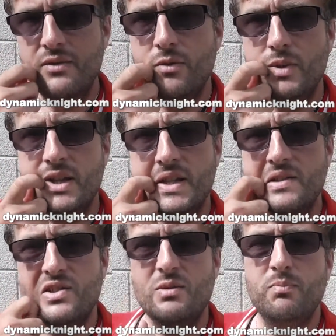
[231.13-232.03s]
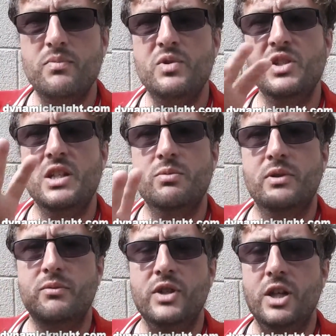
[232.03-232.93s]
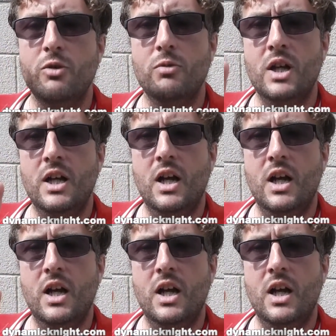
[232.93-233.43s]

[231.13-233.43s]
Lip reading: even when there's scenes with, you know,